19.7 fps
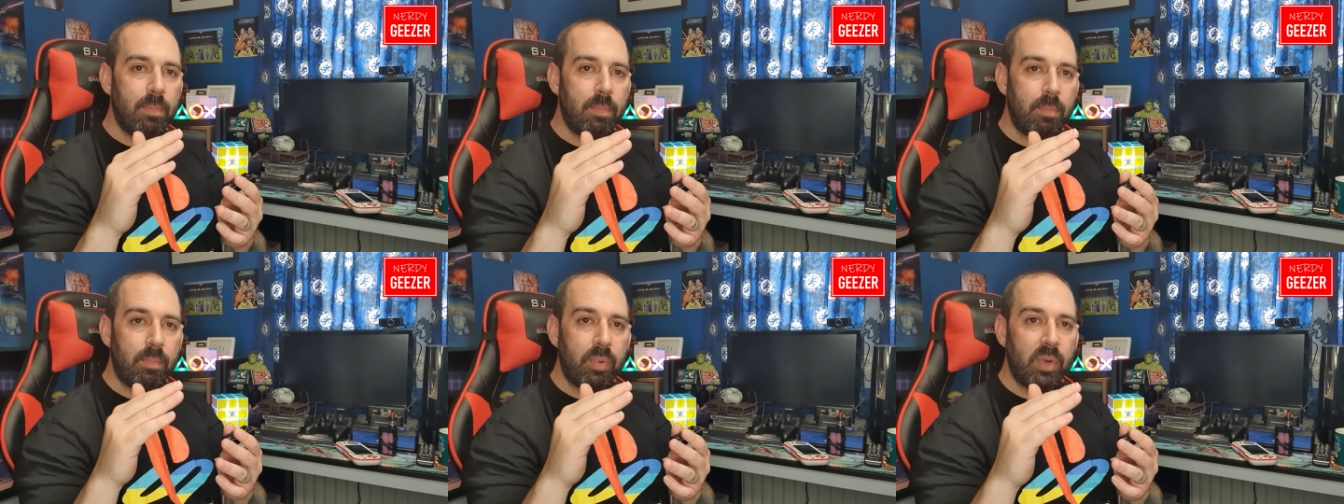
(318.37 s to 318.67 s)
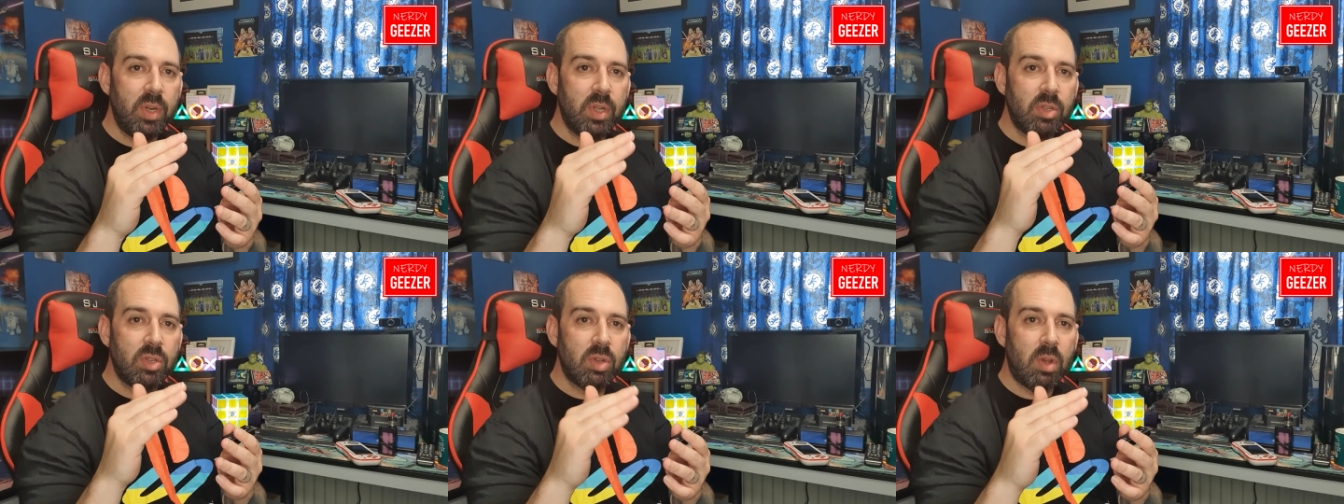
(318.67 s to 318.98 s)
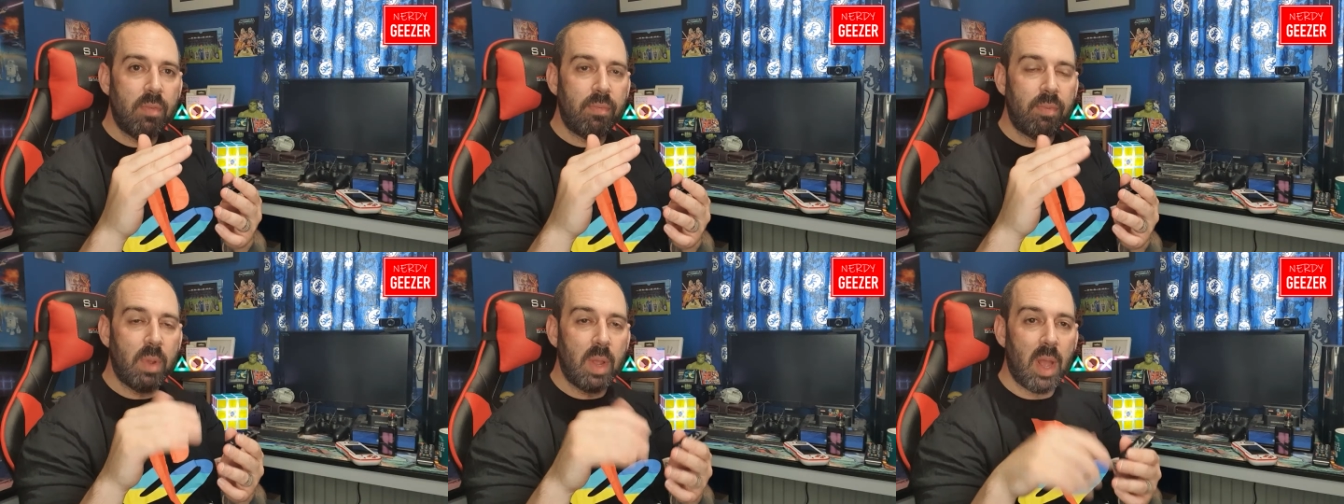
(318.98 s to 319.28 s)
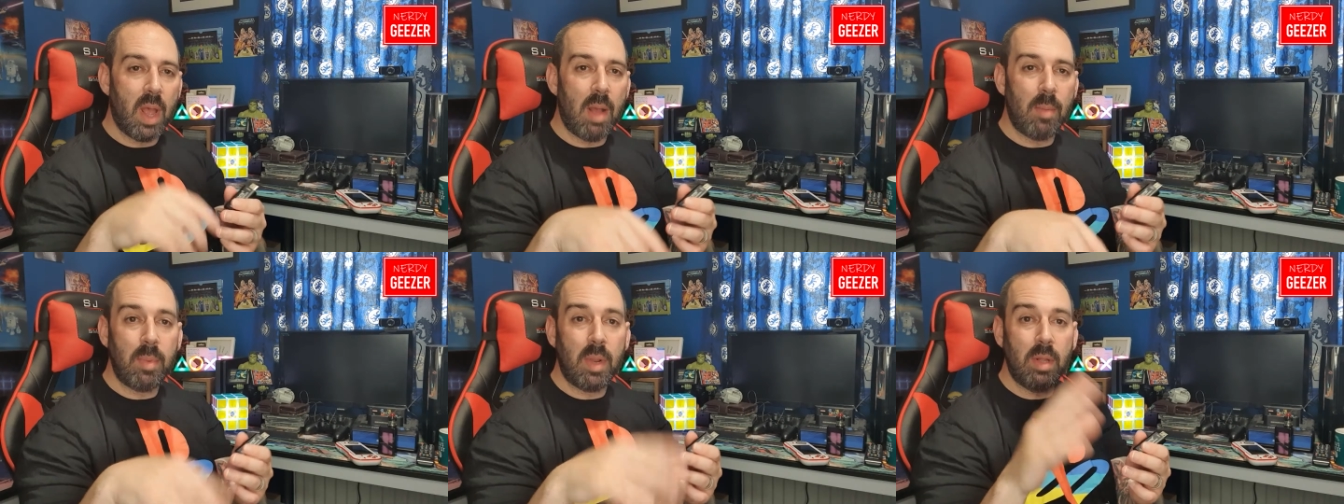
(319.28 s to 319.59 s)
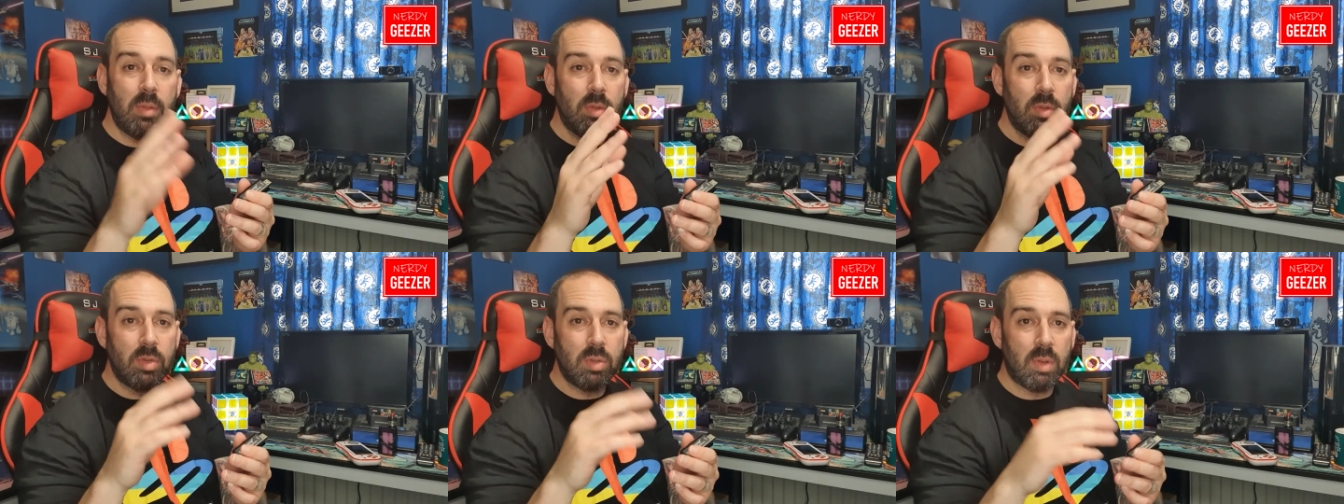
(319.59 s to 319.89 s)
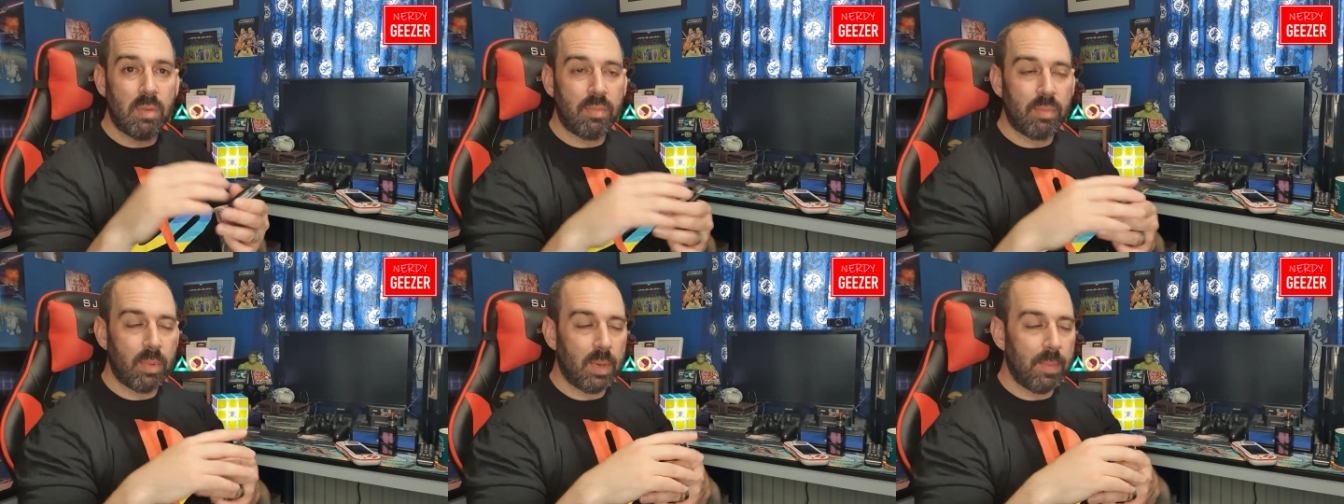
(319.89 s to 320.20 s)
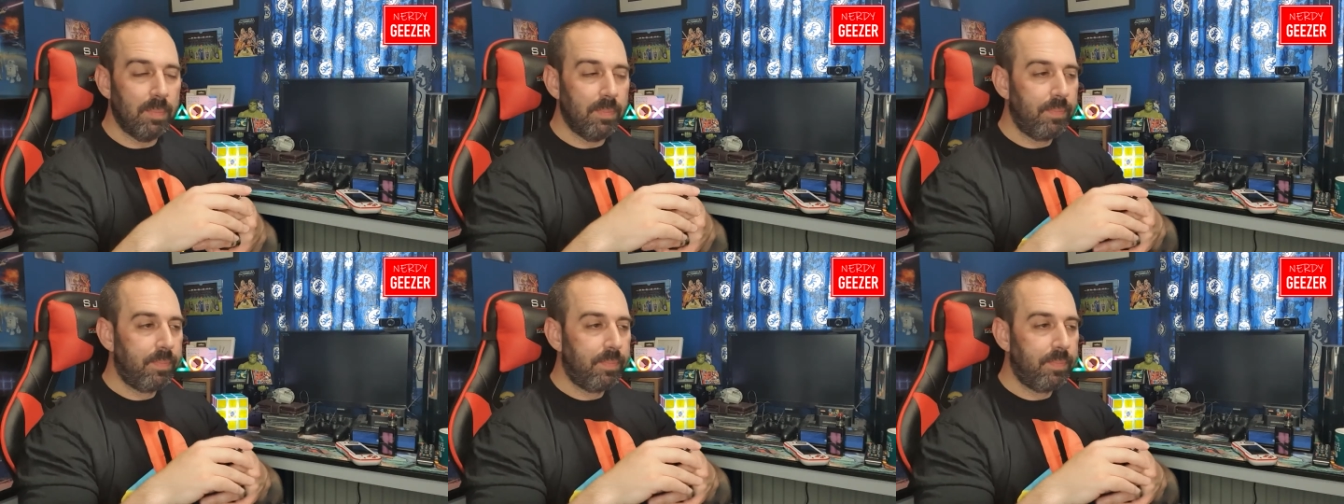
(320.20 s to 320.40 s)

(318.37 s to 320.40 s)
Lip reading: bring the software, upload the software.